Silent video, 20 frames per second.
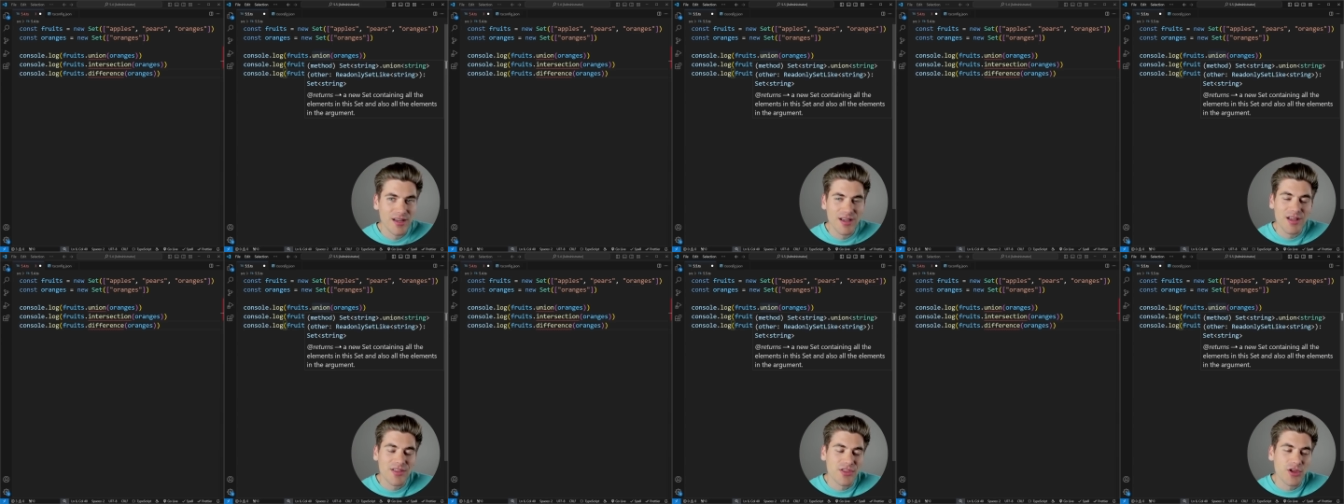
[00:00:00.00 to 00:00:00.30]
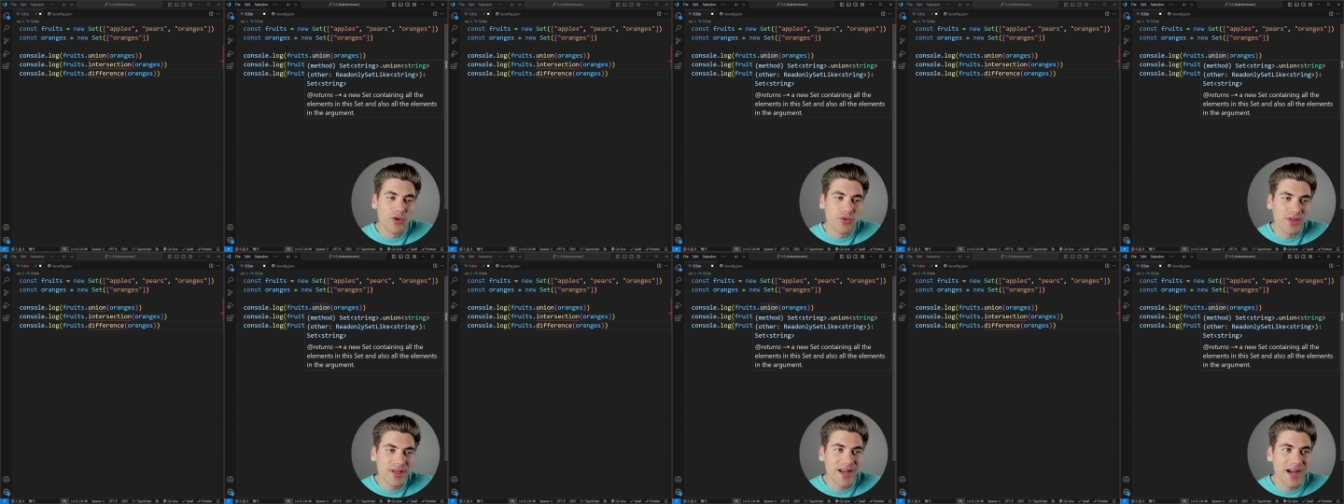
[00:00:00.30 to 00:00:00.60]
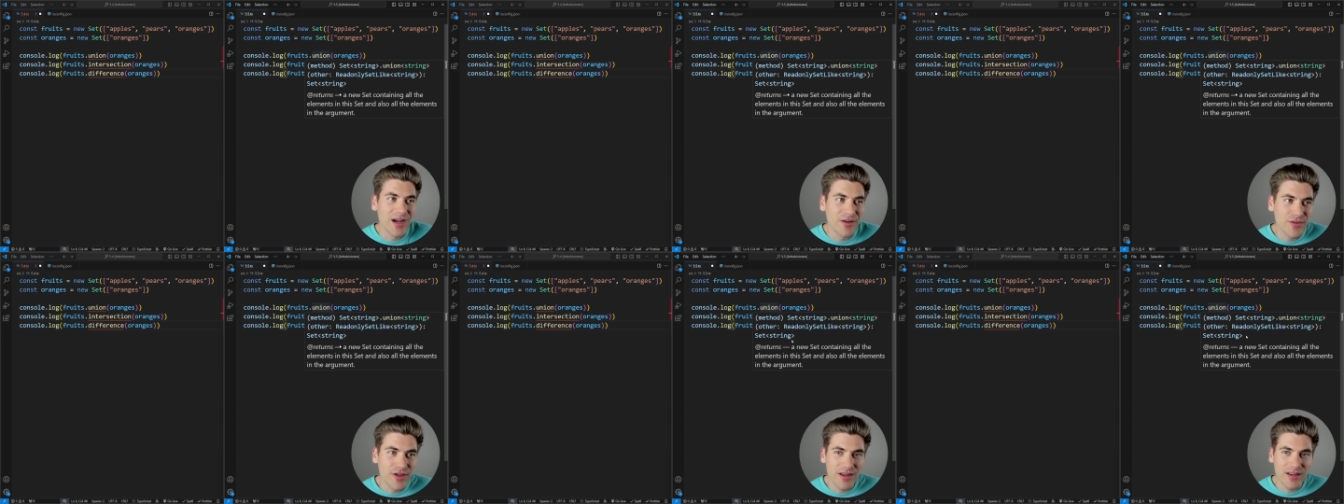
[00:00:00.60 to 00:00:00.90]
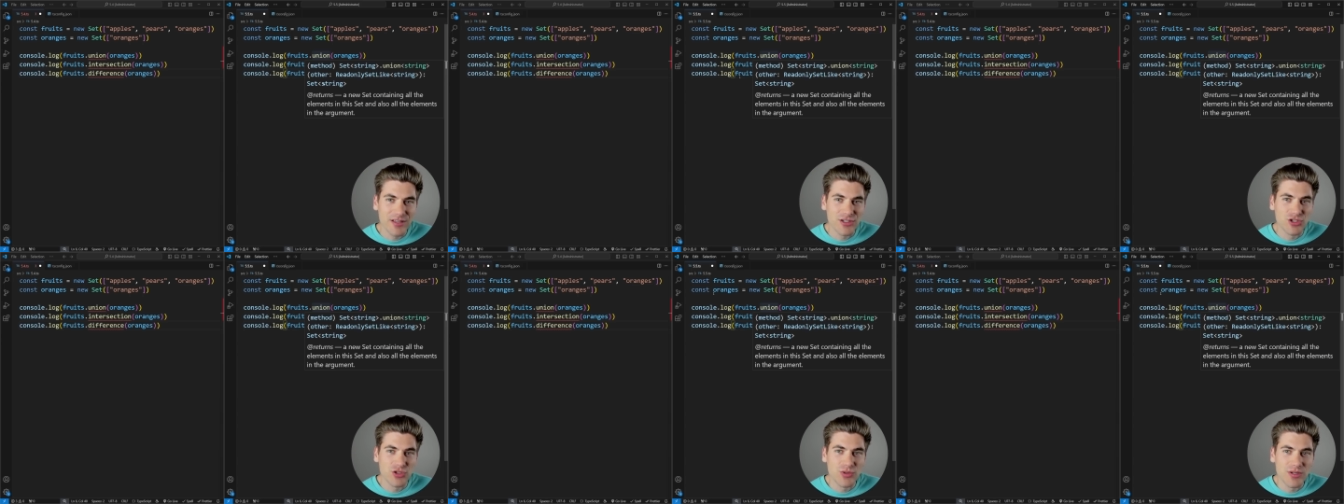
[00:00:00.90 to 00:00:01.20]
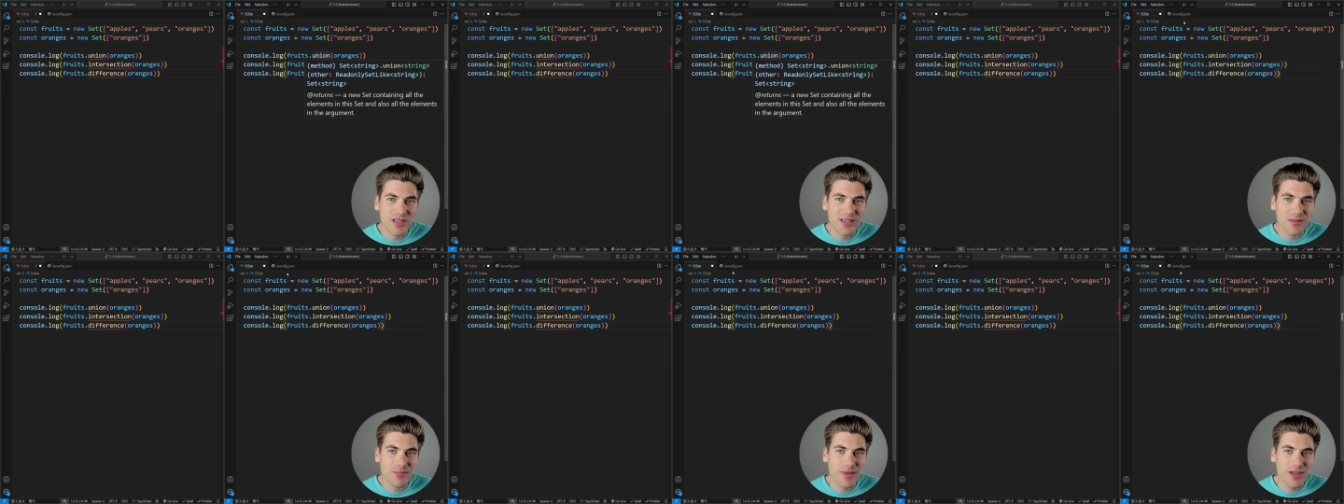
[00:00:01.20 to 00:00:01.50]
The only caveat is you
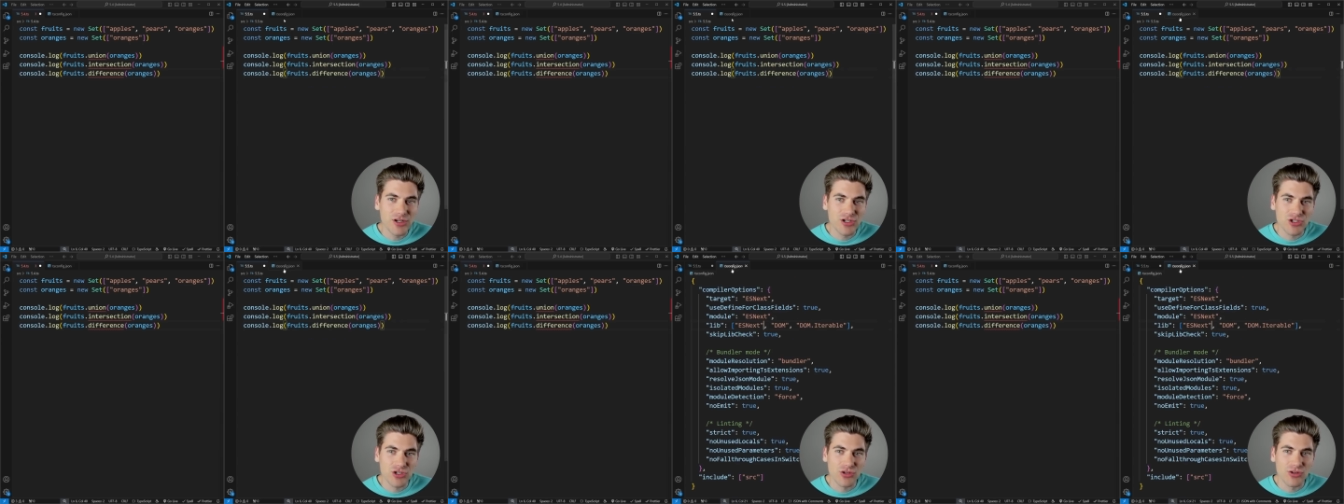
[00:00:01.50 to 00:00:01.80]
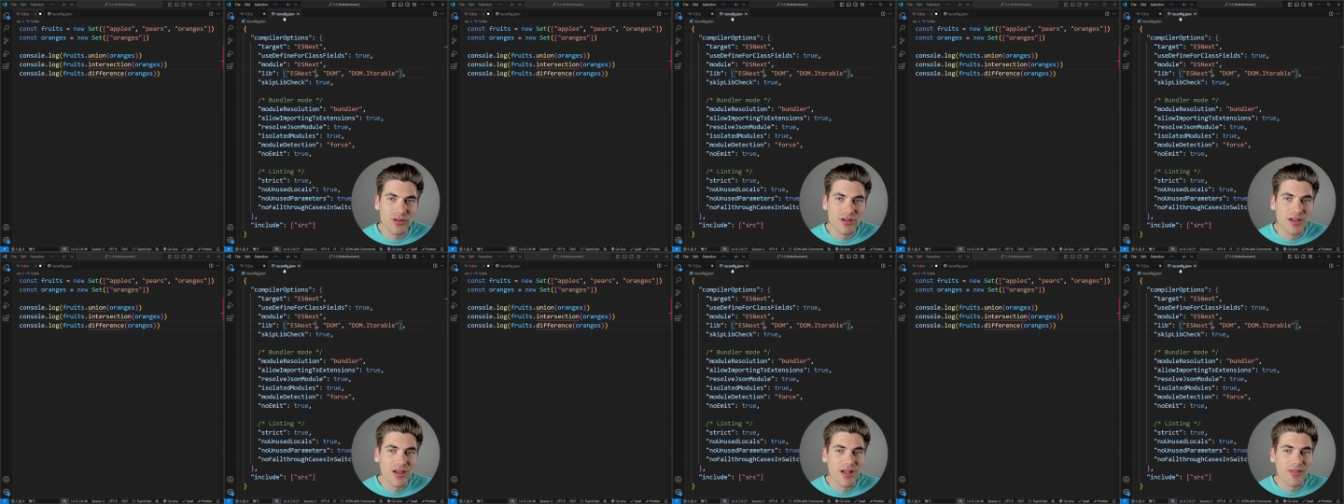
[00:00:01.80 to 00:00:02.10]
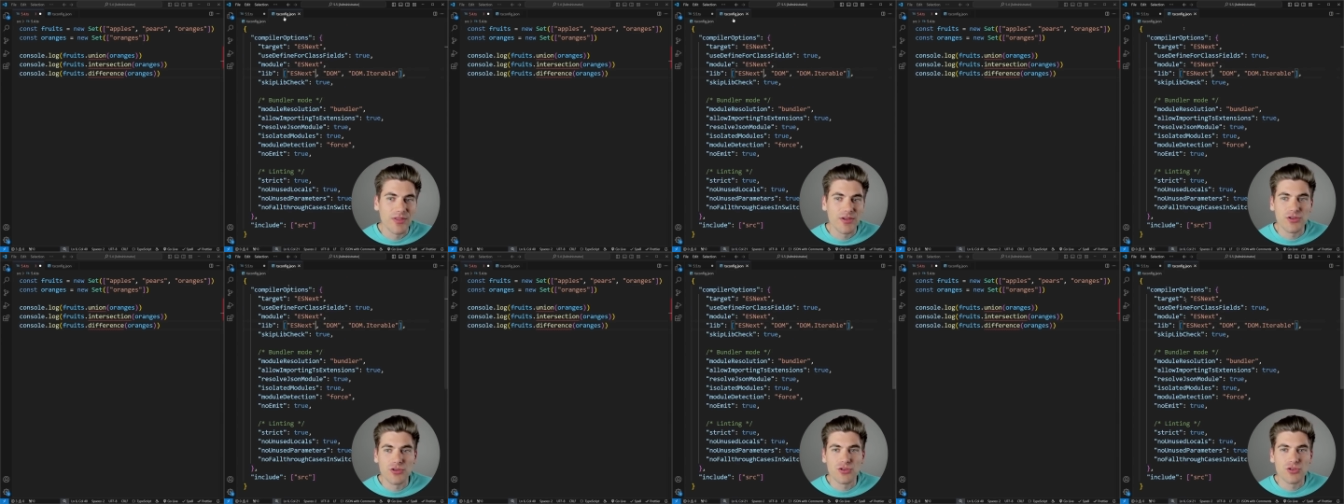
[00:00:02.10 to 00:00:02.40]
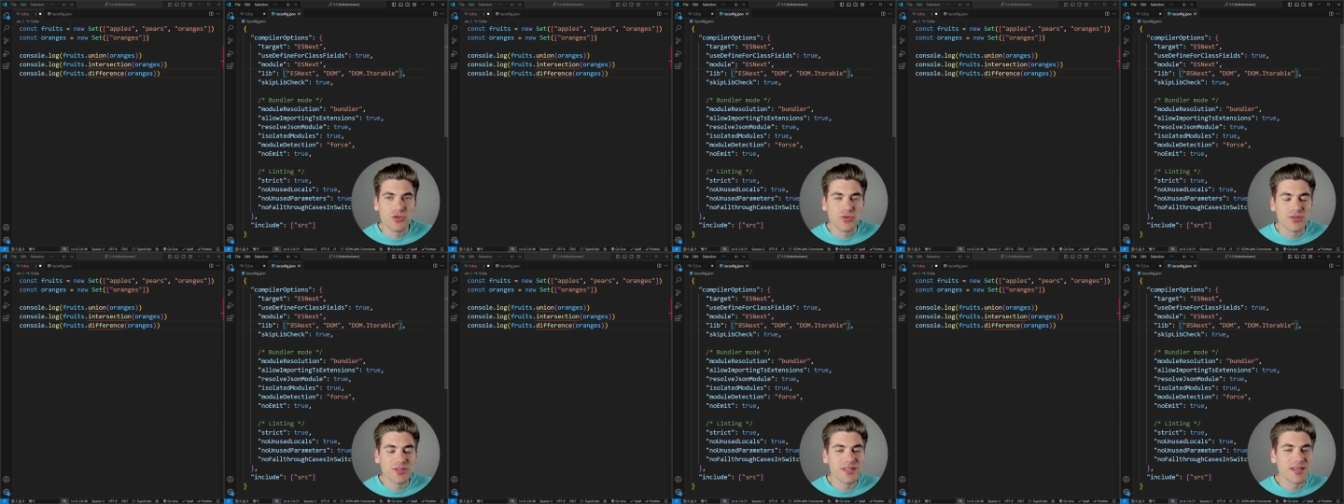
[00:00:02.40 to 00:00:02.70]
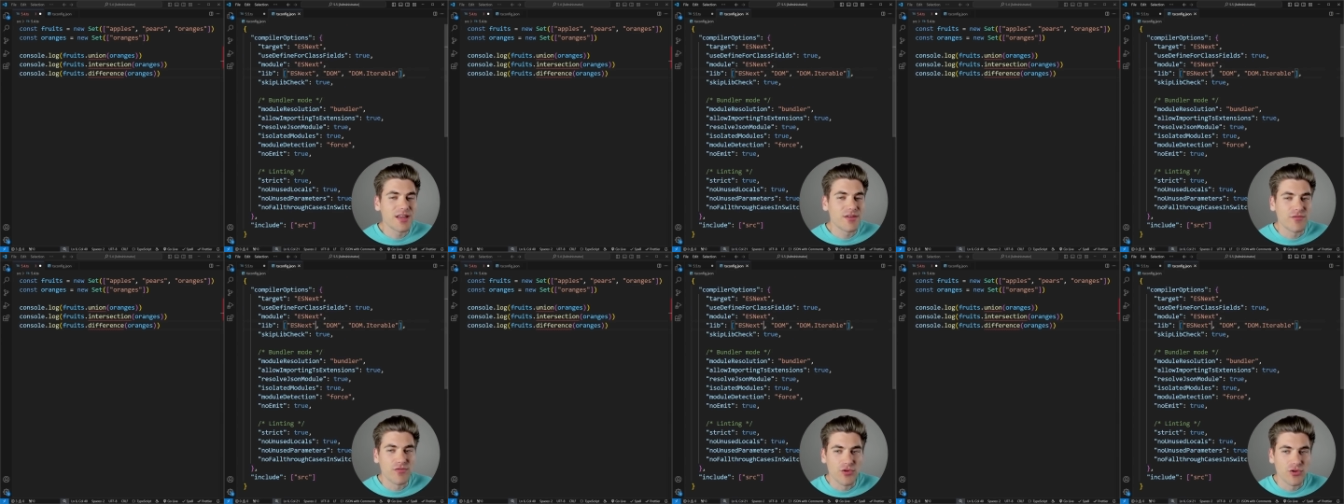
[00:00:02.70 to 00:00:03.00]
need to make sure that you're using
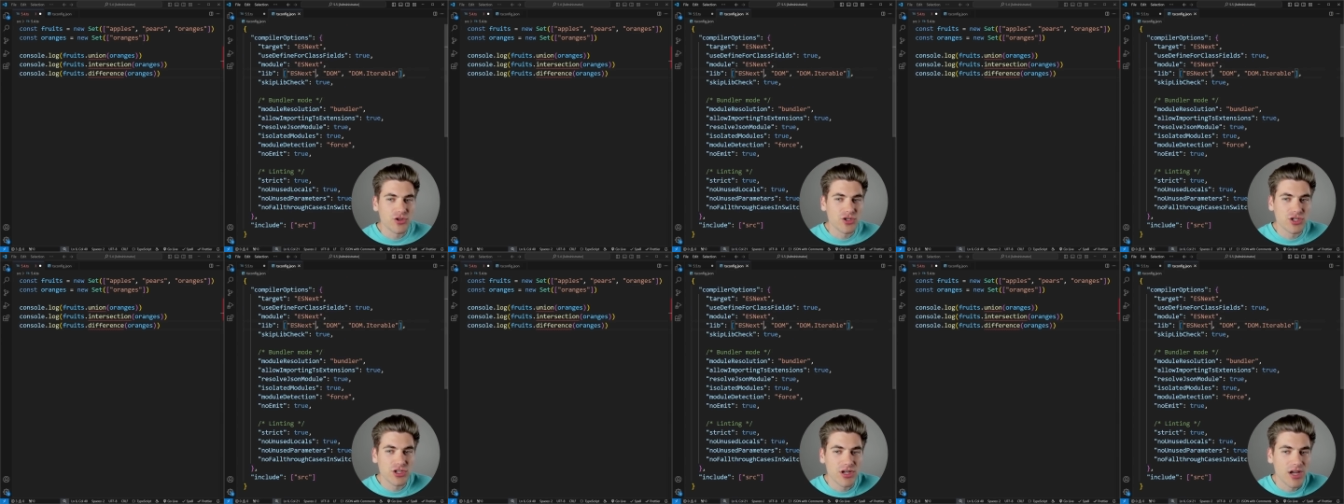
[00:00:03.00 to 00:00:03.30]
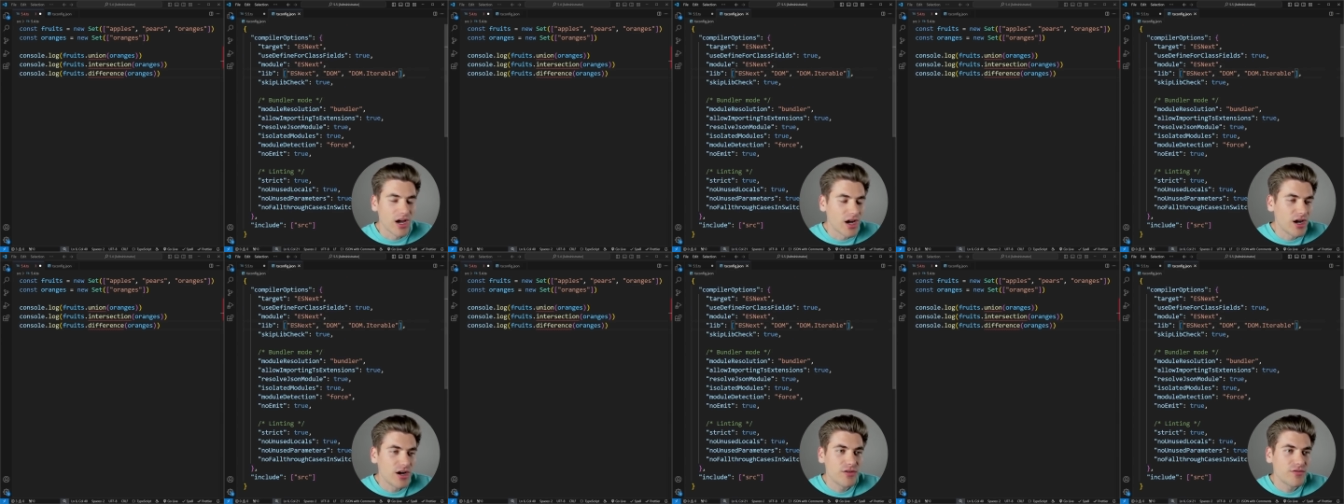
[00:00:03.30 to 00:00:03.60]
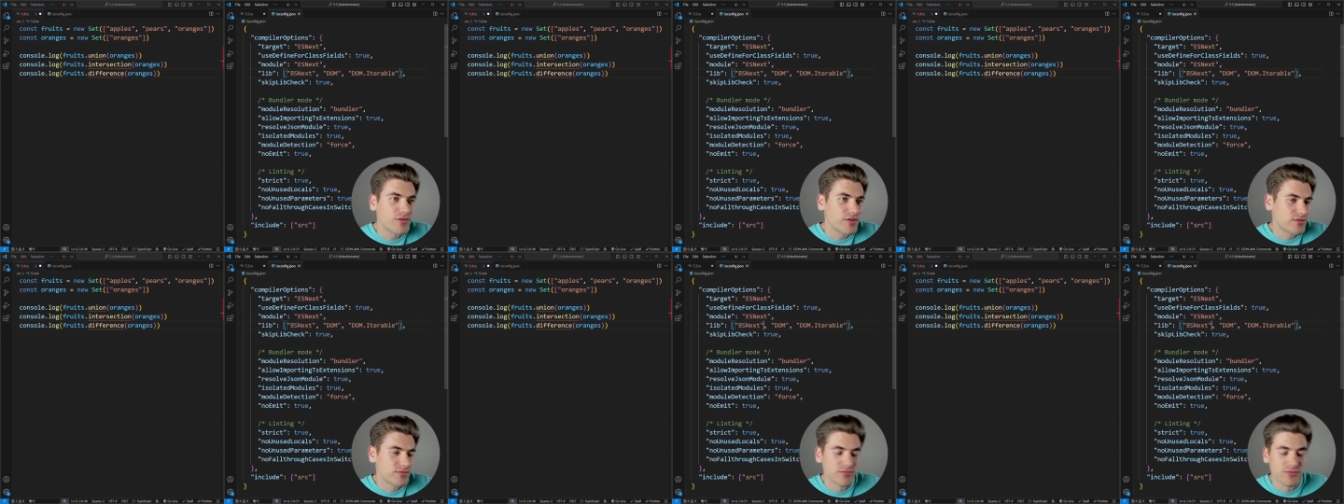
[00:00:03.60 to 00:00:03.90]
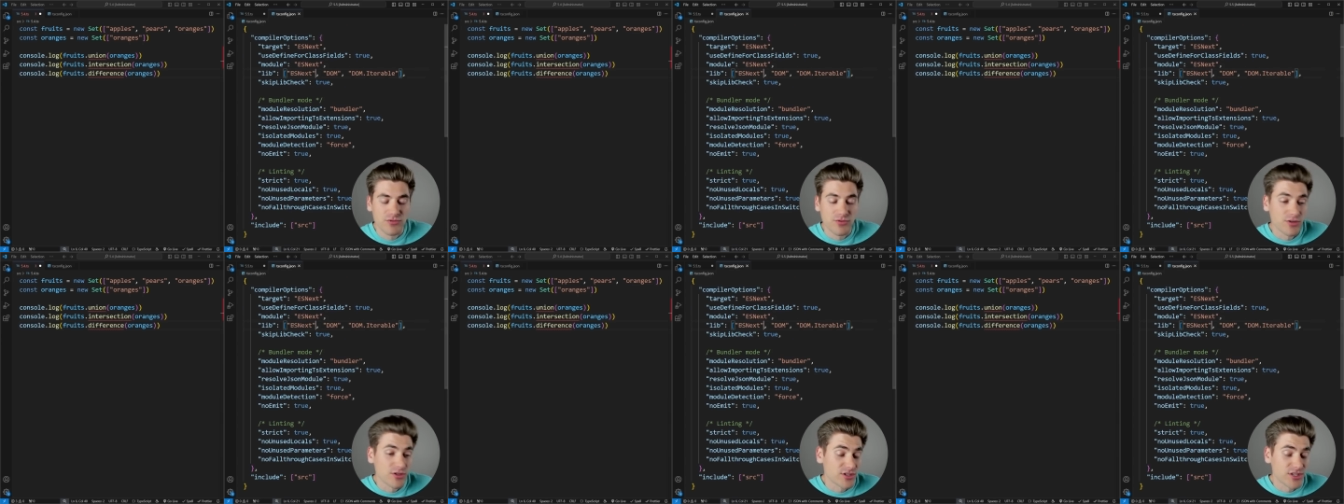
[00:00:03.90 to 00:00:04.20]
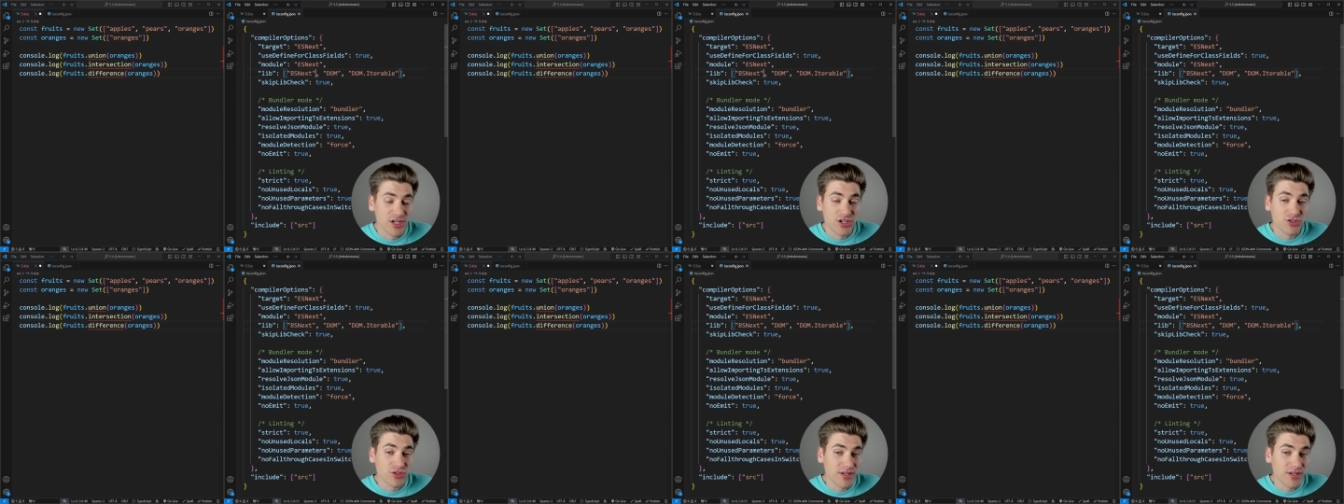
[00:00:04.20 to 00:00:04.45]
a version of essentially